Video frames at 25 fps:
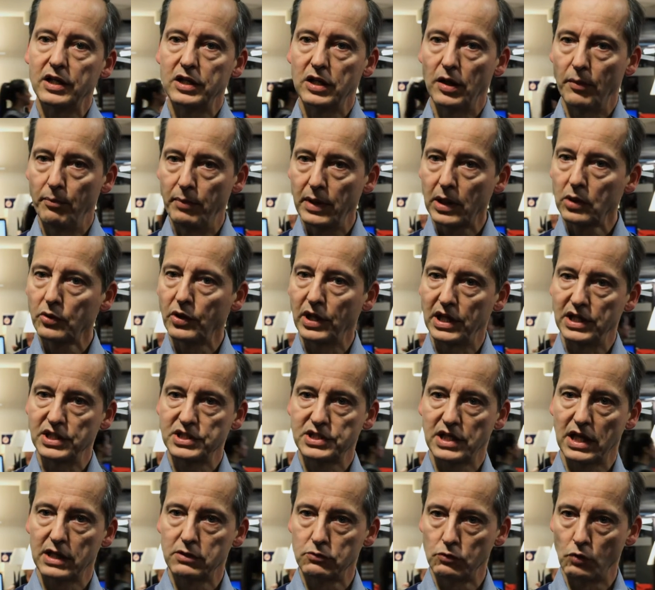buildings
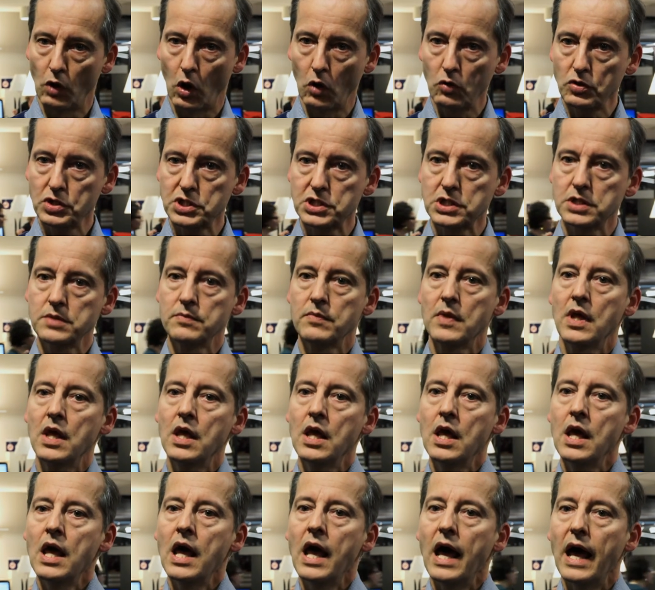and roads.
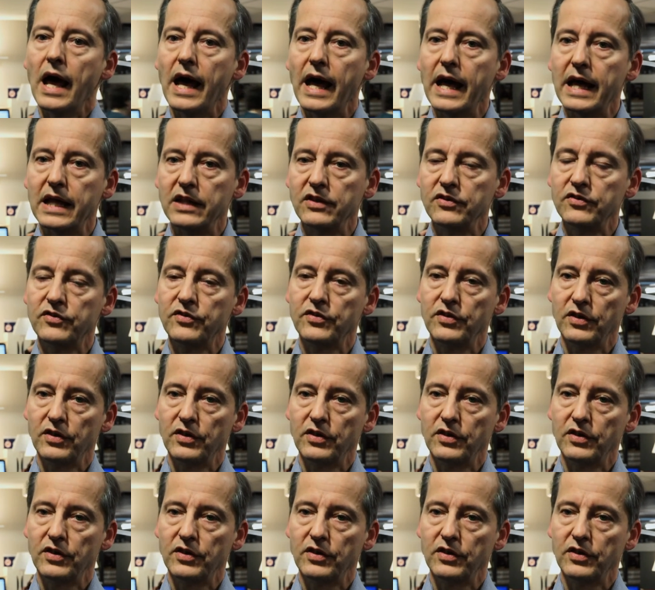And